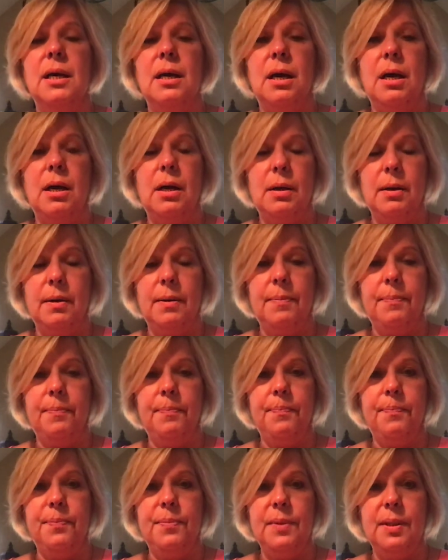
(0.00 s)

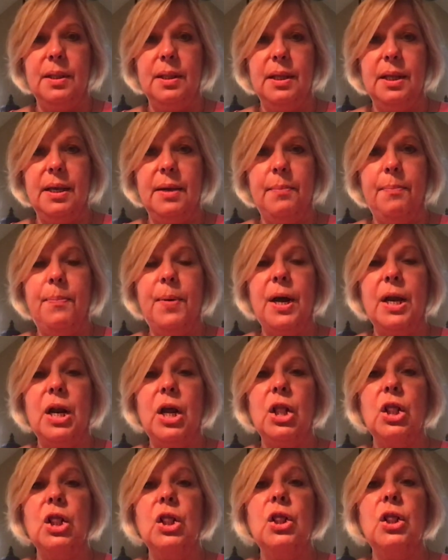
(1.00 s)
but a
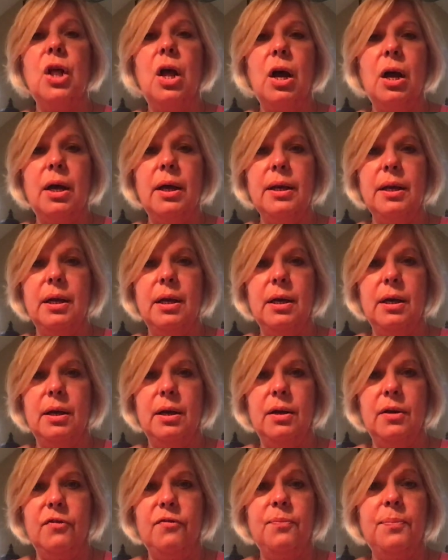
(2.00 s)
lot
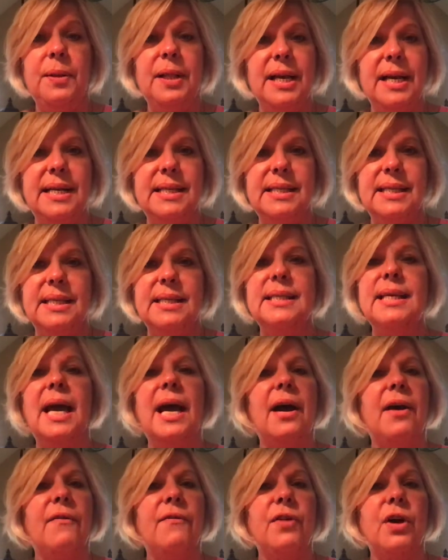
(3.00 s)
of places
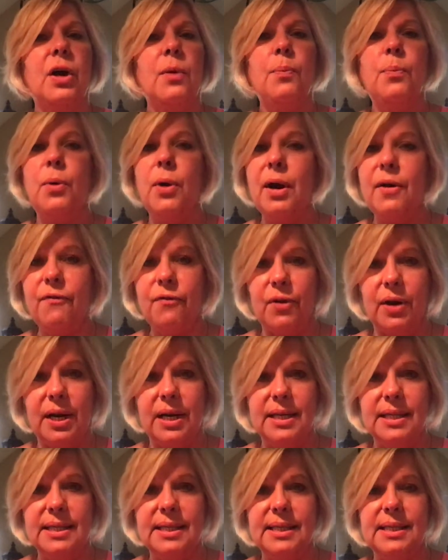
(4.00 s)
have a
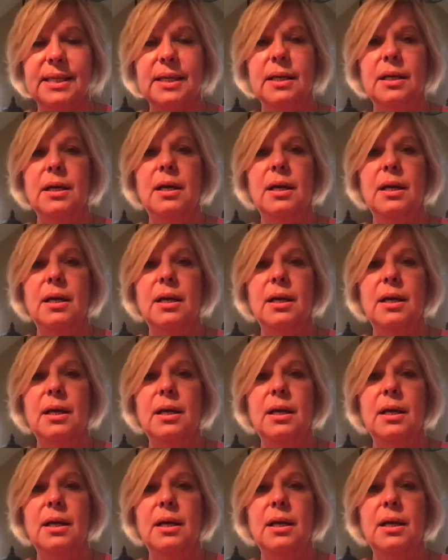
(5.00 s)
preference.